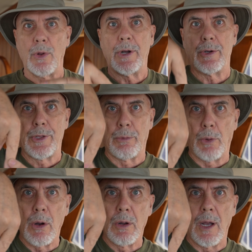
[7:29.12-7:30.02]
there's the
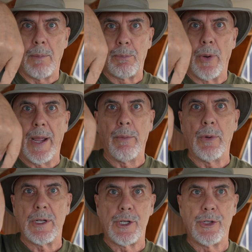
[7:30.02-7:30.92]
wrong up way,
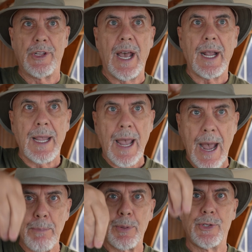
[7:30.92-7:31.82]
which is that
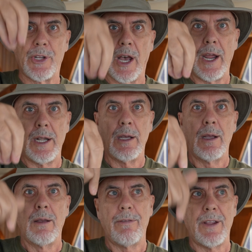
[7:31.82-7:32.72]
cap side
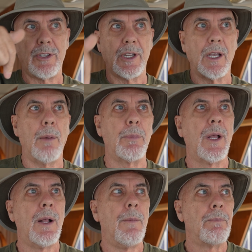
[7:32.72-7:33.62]
facing up.
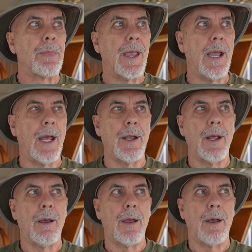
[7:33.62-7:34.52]
And
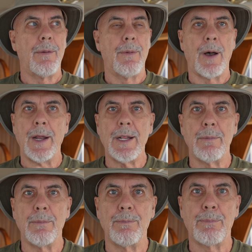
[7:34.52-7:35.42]
I
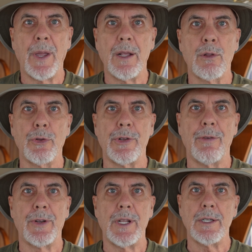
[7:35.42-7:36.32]
didn't pay close
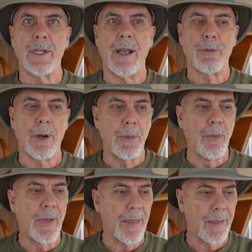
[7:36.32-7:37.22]
enough attention after I
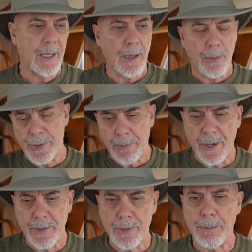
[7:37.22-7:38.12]
moved that thing and I was
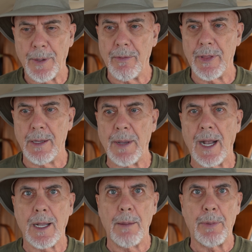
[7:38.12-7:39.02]
stripping everything
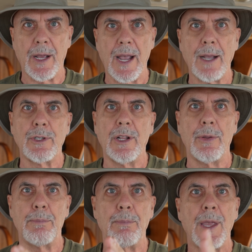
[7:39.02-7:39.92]
back up, and I accidentally